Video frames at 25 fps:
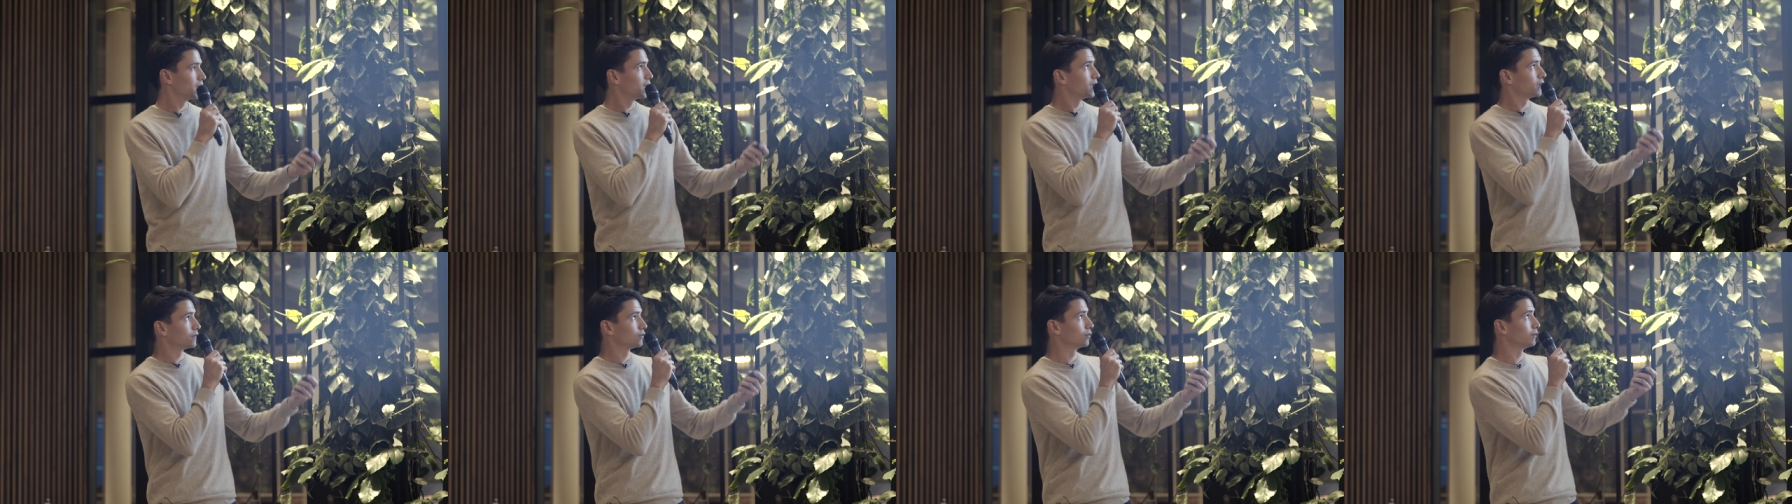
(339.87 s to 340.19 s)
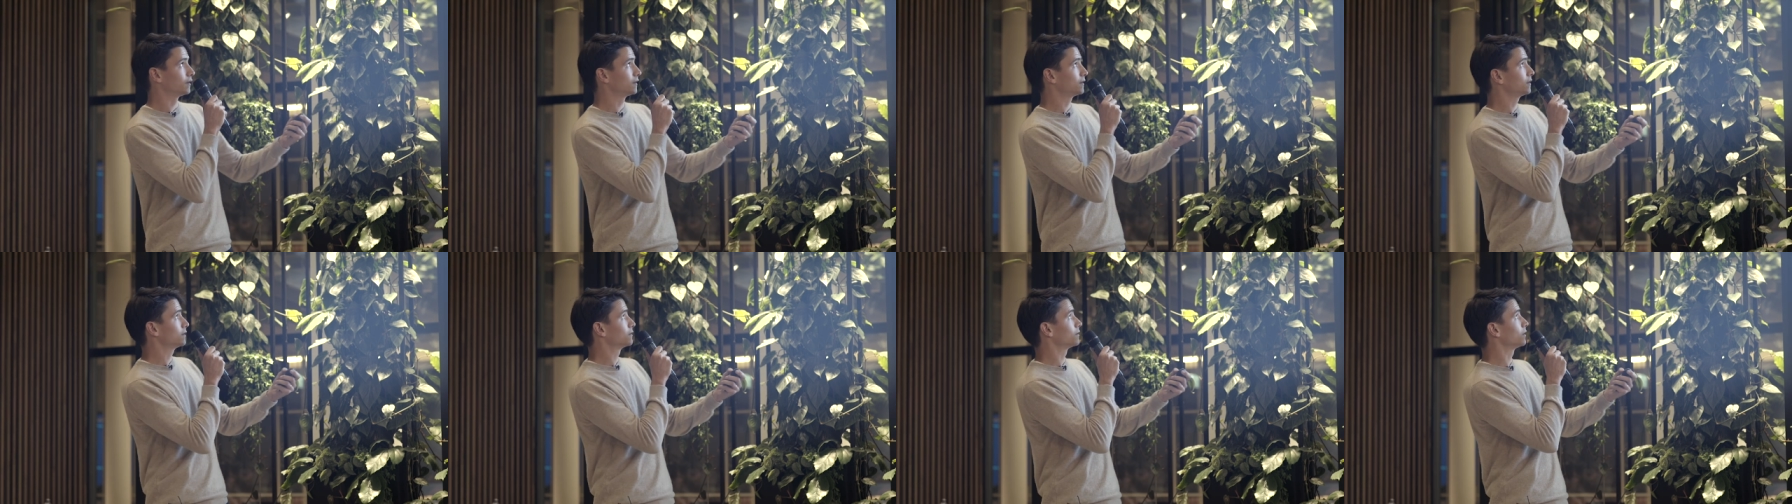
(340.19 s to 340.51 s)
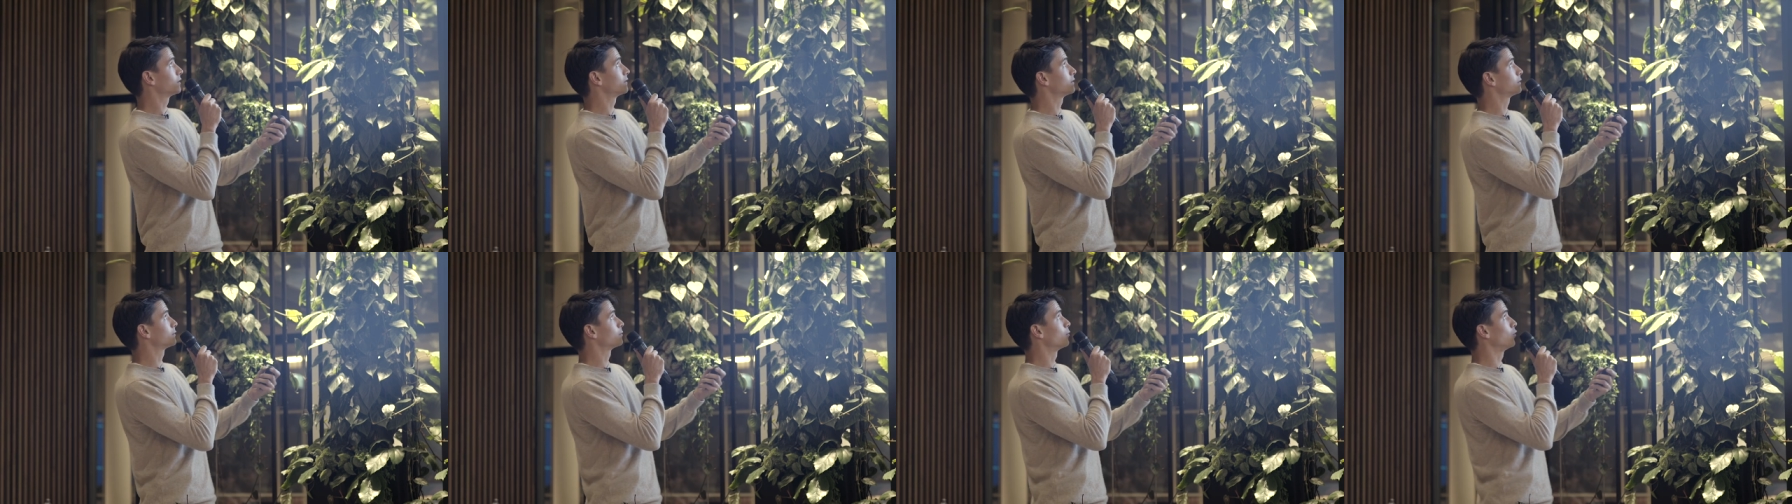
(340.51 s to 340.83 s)
So this is a
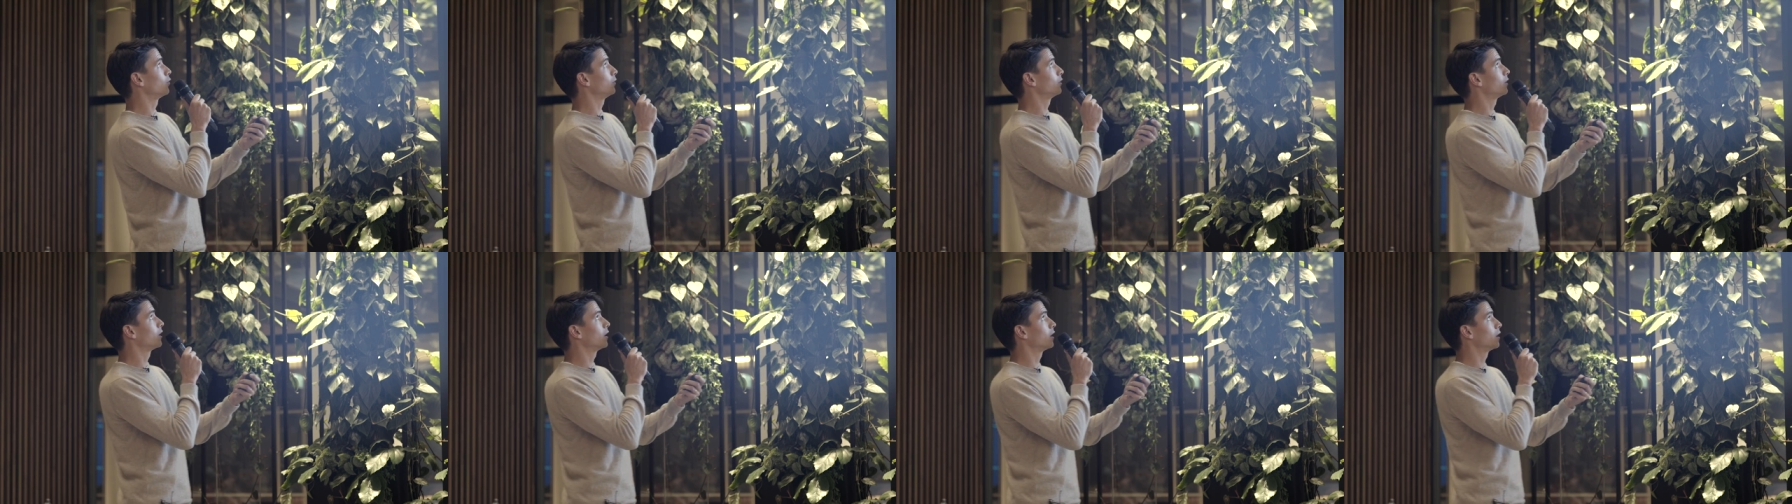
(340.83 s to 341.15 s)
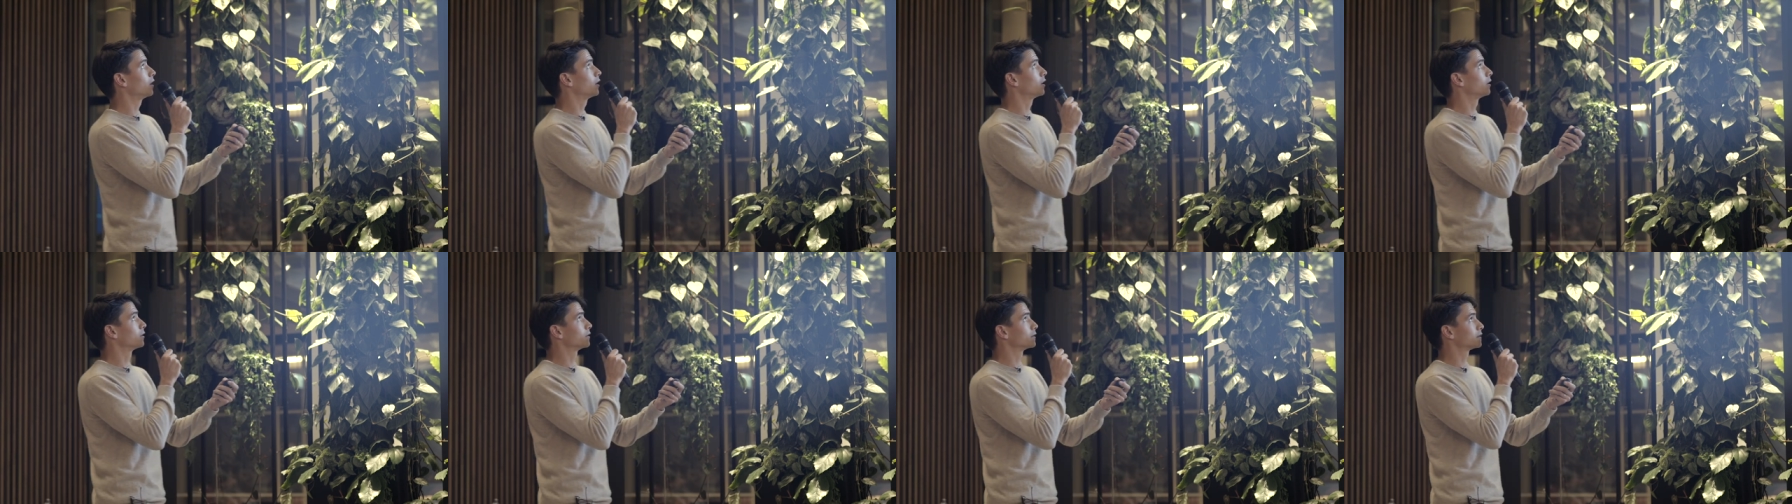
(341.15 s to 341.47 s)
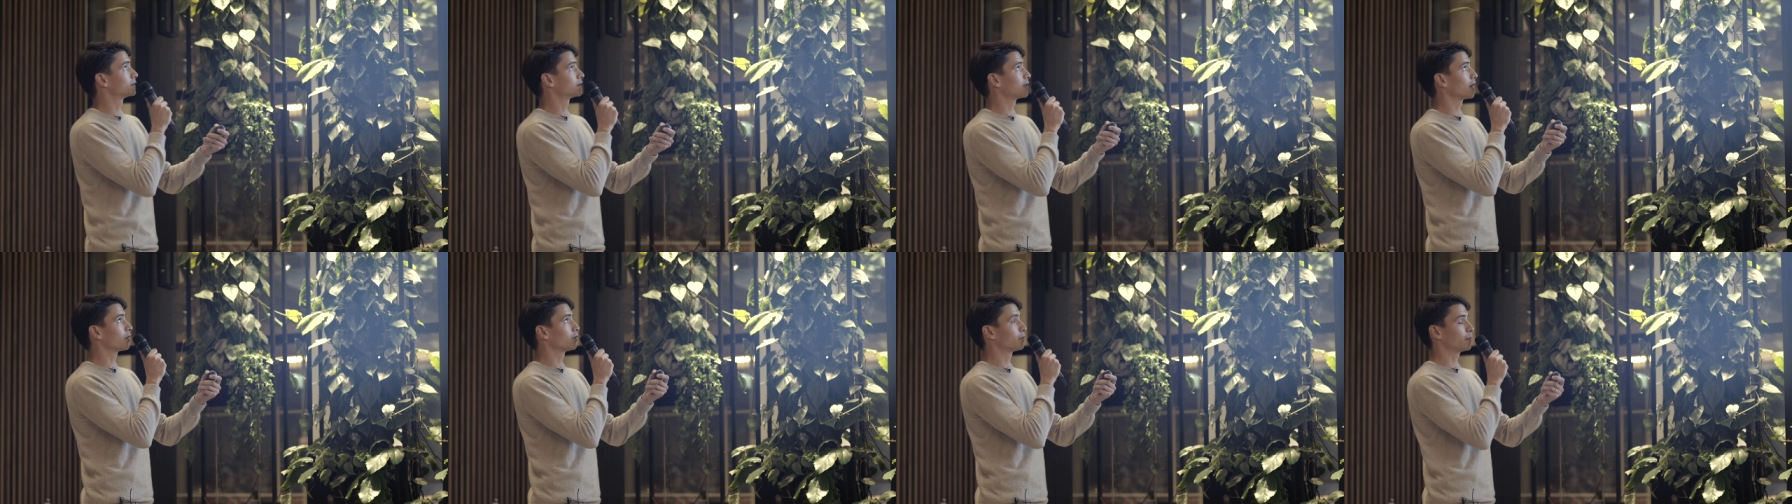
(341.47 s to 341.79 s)
small uh,
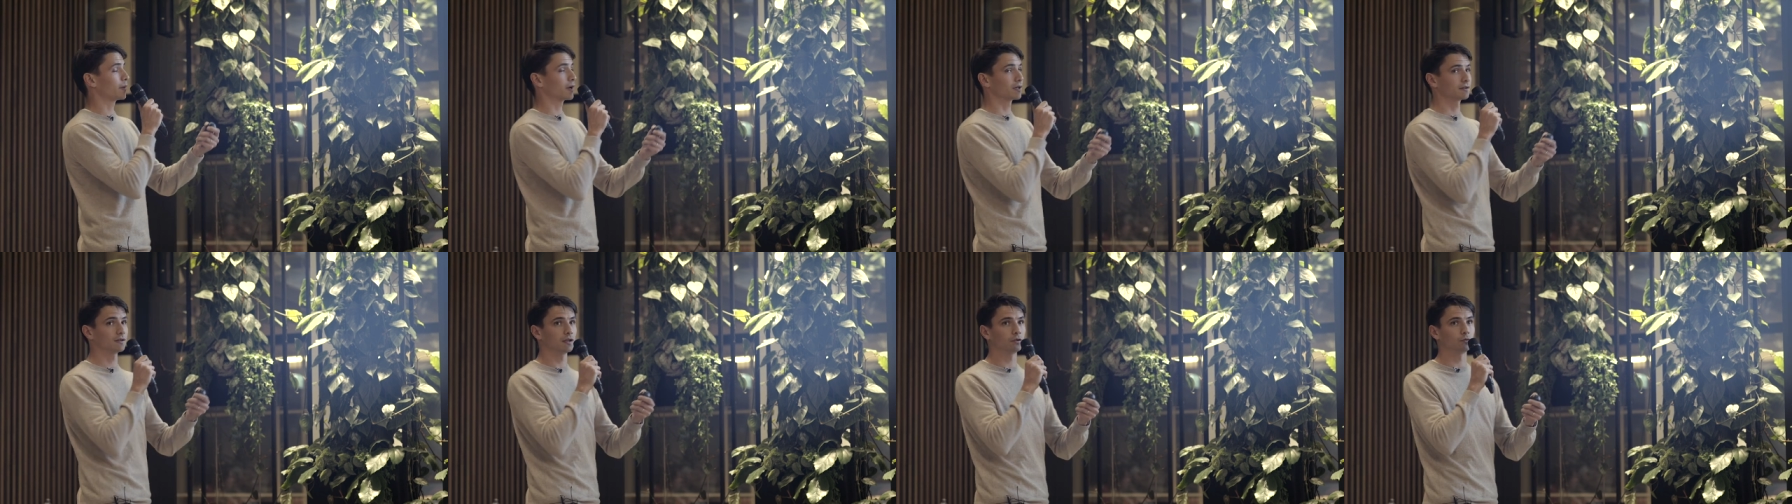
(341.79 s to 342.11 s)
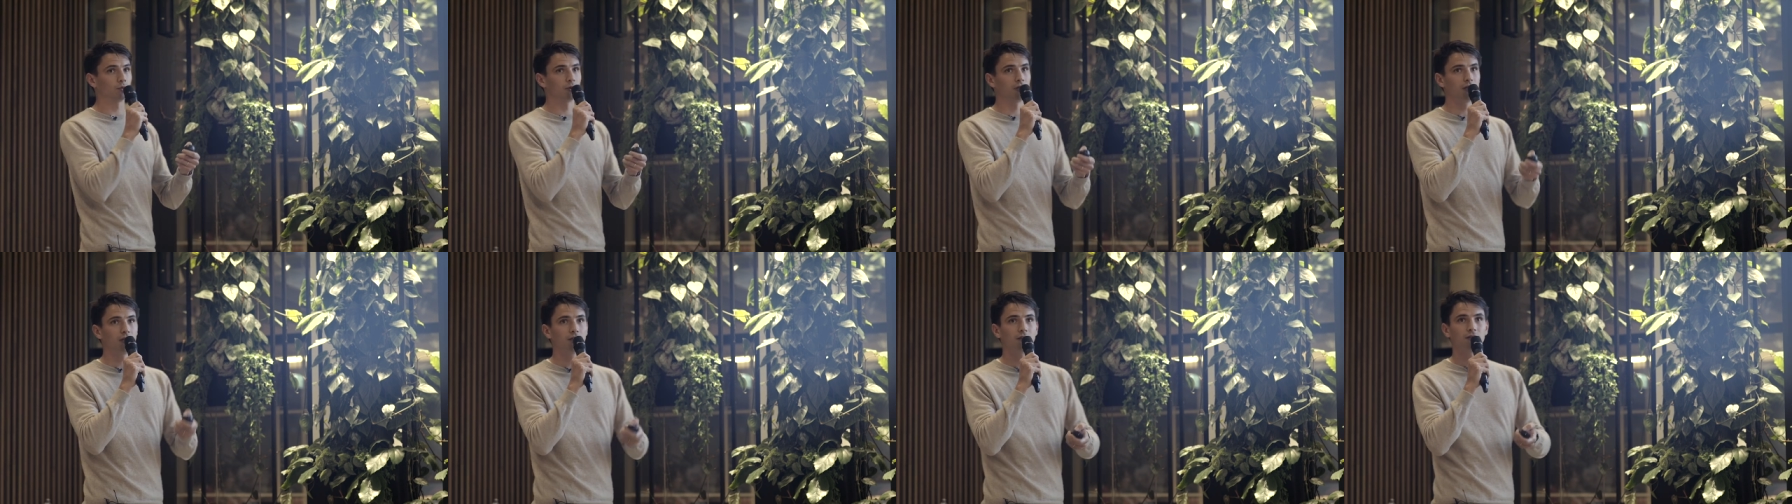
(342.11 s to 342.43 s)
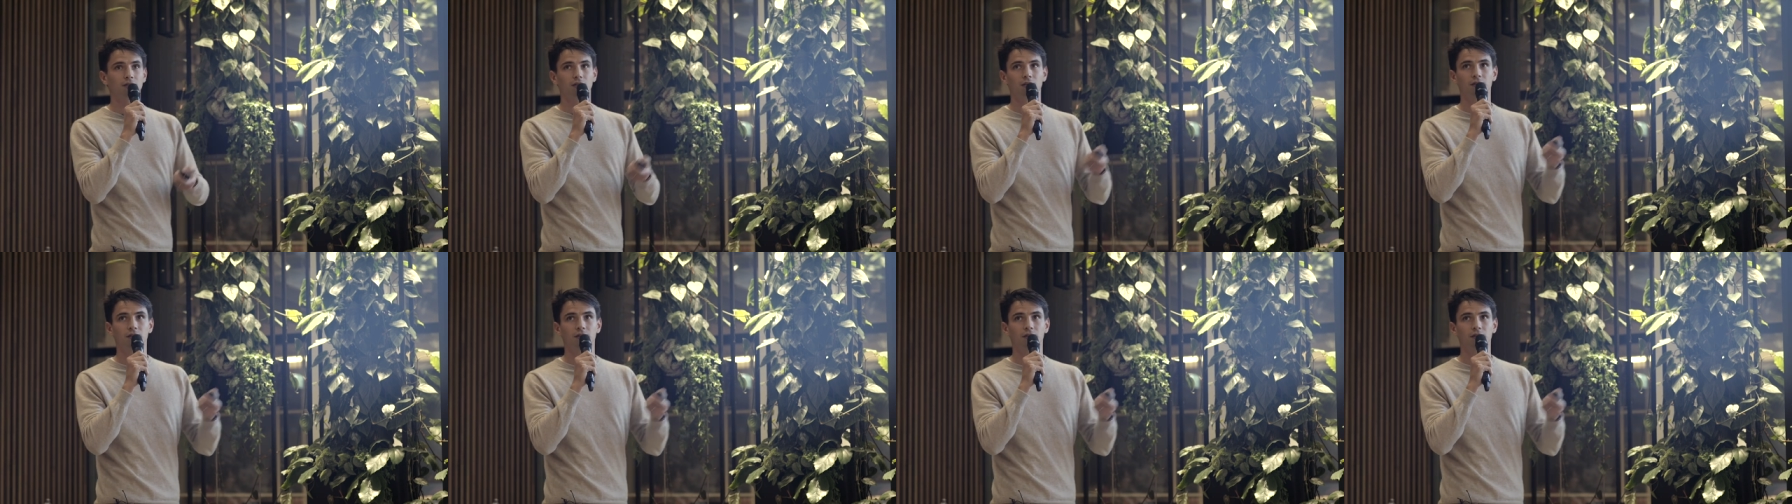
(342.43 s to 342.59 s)
starter pack that we need